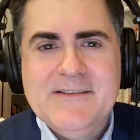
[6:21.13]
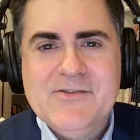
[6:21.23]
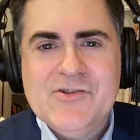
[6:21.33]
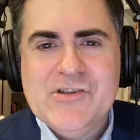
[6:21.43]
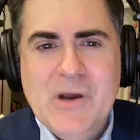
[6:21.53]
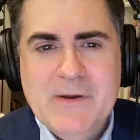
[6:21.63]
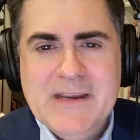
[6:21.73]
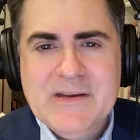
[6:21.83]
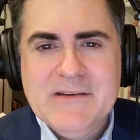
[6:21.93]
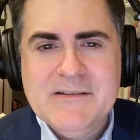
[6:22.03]

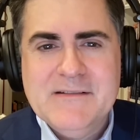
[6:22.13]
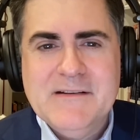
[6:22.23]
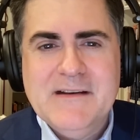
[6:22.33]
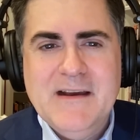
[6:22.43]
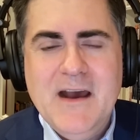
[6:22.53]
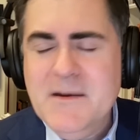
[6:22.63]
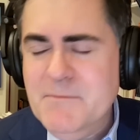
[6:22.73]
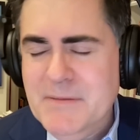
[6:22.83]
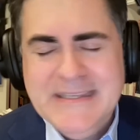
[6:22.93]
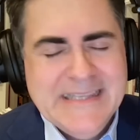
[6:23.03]
showing
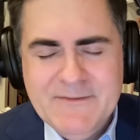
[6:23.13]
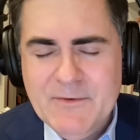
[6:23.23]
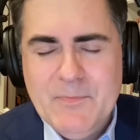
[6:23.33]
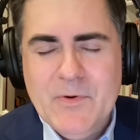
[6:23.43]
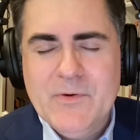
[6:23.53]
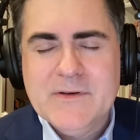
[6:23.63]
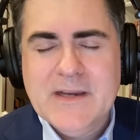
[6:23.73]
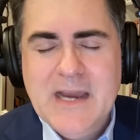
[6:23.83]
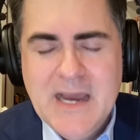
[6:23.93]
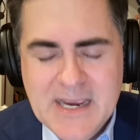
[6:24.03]
unbelievable
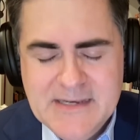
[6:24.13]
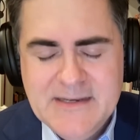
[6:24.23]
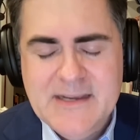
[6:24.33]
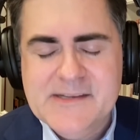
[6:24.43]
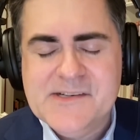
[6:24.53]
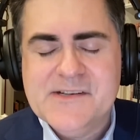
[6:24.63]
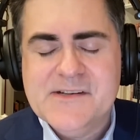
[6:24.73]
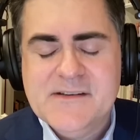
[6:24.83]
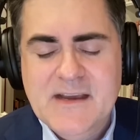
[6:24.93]
kindness